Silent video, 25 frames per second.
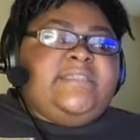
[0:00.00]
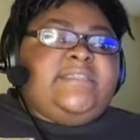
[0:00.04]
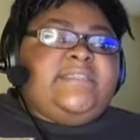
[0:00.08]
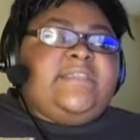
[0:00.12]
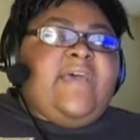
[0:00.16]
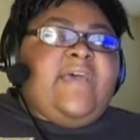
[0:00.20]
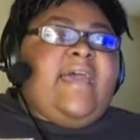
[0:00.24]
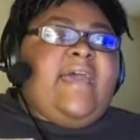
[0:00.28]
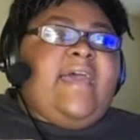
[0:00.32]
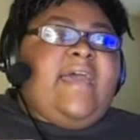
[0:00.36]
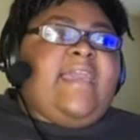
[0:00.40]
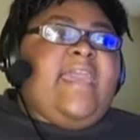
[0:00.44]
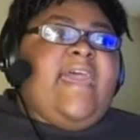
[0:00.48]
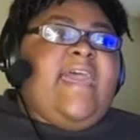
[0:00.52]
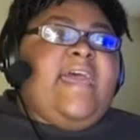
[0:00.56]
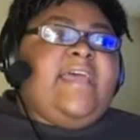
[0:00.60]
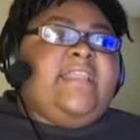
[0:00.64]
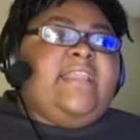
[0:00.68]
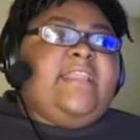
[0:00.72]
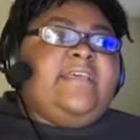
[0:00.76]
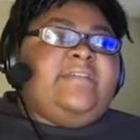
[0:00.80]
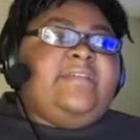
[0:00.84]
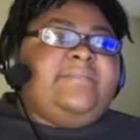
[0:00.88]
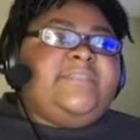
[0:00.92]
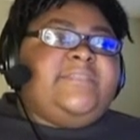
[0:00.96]
So I kind
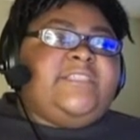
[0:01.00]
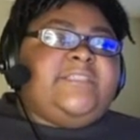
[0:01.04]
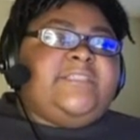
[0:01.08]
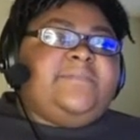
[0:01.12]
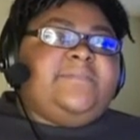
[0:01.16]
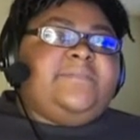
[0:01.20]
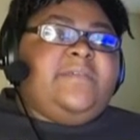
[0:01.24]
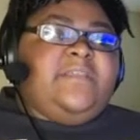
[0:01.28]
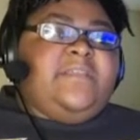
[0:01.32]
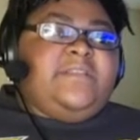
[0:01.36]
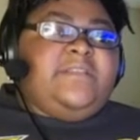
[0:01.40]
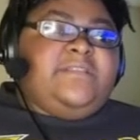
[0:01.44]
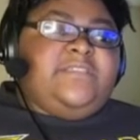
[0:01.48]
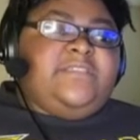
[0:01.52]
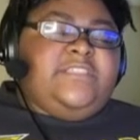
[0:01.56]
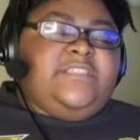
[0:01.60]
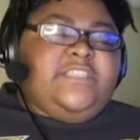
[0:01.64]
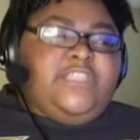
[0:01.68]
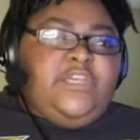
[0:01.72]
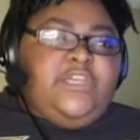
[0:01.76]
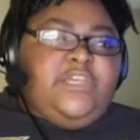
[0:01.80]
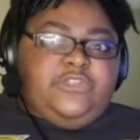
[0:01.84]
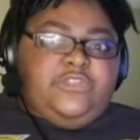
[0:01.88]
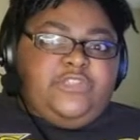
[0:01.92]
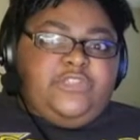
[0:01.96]
of just been,
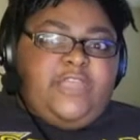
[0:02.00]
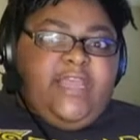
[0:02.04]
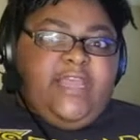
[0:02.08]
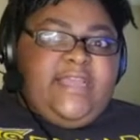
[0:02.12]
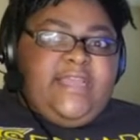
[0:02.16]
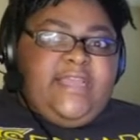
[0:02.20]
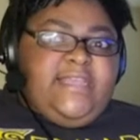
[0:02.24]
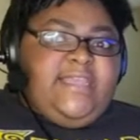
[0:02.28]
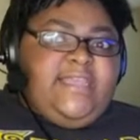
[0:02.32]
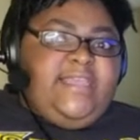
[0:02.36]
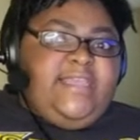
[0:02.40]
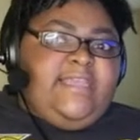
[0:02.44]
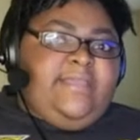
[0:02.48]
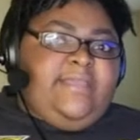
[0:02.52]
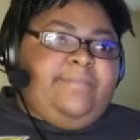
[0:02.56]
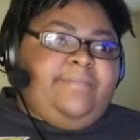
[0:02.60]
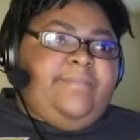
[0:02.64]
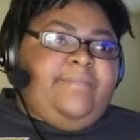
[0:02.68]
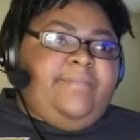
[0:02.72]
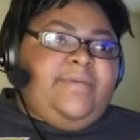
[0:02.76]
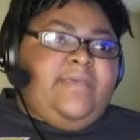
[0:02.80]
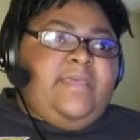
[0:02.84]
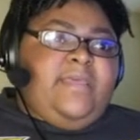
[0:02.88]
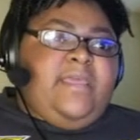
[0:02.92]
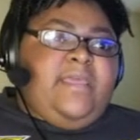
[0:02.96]
trying to keep
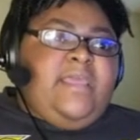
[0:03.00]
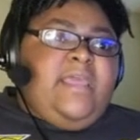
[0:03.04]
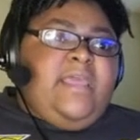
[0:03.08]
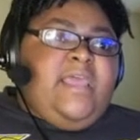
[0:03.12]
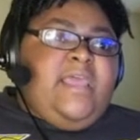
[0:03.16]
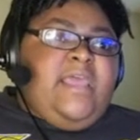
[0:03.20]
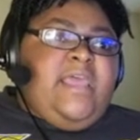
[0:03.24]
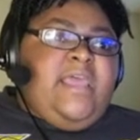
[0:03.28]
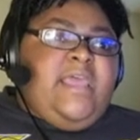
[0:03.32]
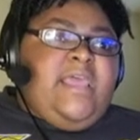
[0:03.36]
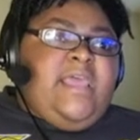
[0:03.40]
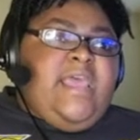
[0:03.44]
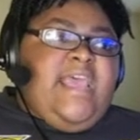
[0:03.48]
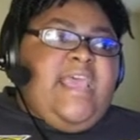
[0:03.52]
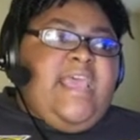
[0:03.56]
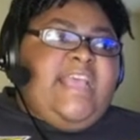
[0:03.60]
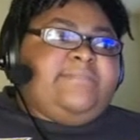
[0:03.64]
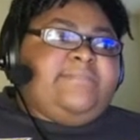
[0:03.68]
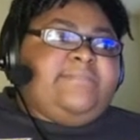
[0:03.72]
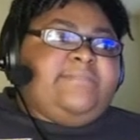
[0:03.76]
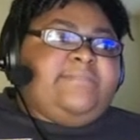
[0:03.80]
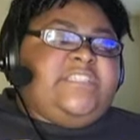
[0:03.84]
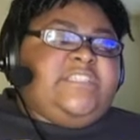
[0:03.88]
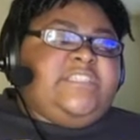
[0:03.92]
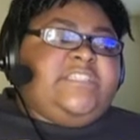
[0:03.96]
as
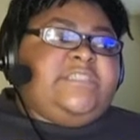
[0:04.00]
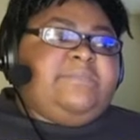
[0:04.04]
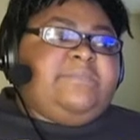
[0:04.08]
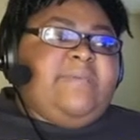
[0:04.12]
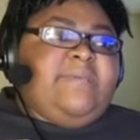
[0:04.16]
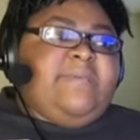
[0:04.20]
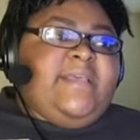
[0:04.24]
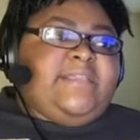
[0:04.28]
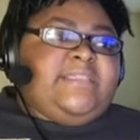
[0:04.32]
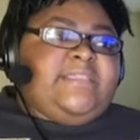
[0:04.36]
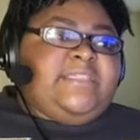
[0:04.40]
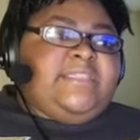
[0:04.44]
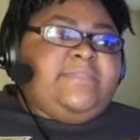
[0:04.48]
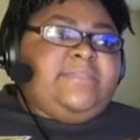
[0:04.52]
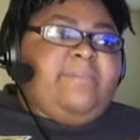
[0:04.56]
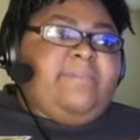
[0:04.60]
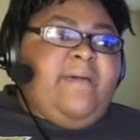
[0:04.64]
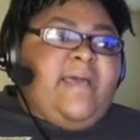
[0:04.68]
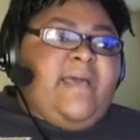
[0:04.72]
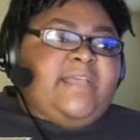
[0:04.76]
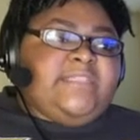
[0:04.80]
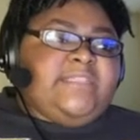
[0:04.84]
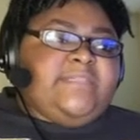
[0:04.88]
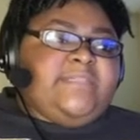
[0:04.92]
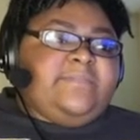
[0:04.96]
much space as
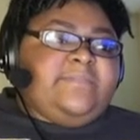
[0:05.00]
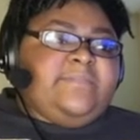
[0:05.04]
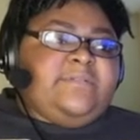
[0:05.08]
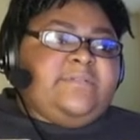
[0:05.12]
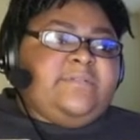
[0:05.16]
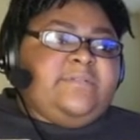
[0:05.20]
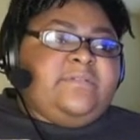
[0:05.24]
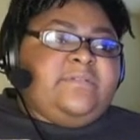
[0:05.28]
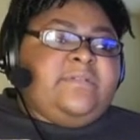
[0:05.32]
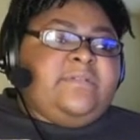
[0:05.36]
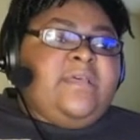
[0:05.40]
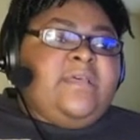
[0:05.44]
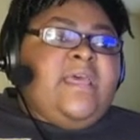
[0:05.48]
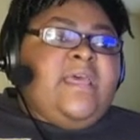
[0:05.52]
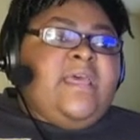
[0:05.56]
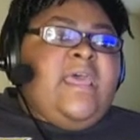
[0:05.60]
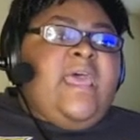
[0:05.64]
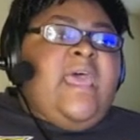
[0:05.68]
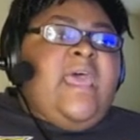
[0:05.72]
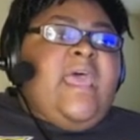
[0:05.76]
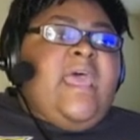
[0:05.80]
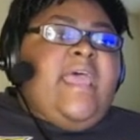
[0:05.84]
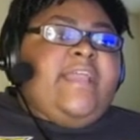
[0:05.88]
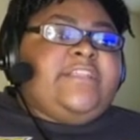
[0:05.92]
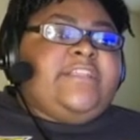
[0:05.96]
possible
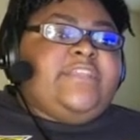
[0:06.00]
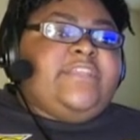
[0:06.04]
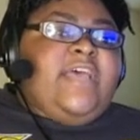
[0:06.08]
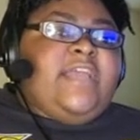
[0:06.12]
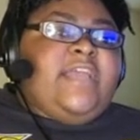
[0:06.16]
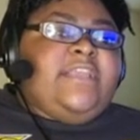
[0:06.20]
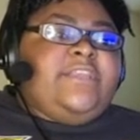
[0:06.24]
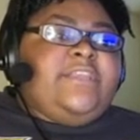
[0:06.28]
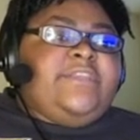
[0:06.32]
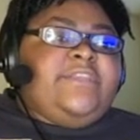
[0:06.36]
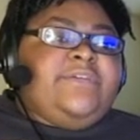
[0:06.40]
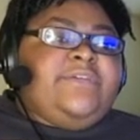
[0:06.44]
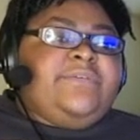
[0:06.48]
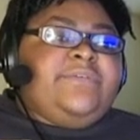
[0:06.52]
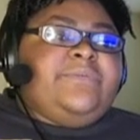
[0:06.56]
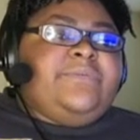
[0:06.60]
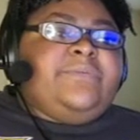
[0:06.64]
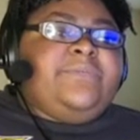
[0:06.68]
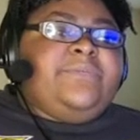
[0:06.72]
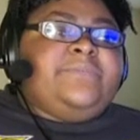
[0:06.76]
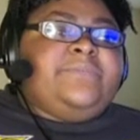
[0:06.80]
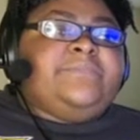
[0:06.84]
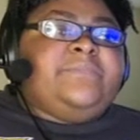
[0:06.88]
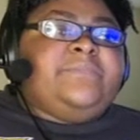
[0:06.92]
and try to do,